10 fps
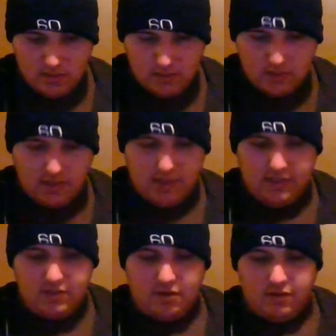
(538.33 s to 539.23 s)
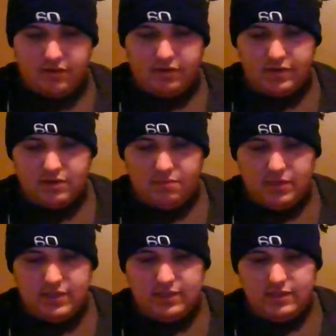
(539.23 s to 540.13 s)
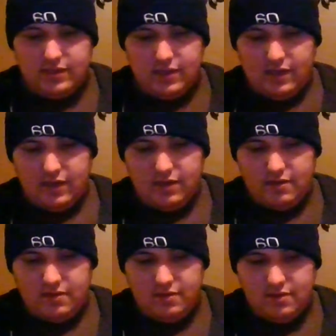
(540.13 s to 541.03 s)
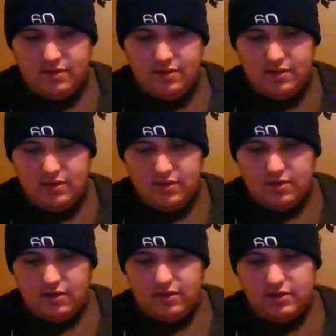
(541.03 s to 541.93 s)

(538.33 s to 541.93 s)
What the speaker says: So these are all the crystal beasts you get. Or